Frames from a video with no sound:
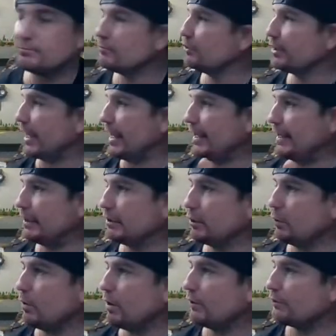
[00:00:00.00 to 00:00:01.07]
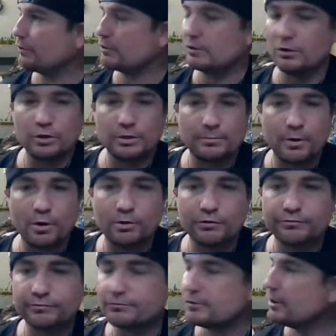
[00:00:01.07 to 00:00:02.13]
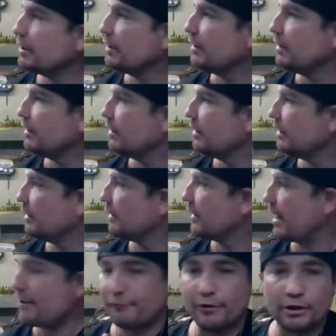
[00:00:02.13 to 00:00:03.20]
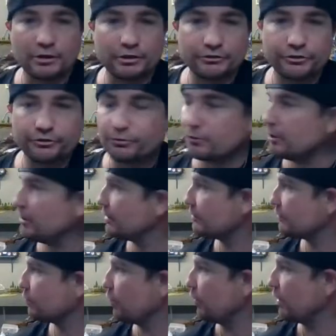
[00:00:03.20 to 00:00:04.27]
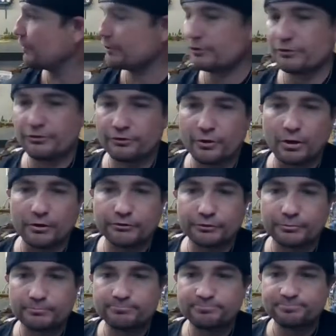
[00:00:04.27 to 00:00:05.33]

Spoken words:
You can't kill a water locomotive. That fucker just runs. Walters is awesome.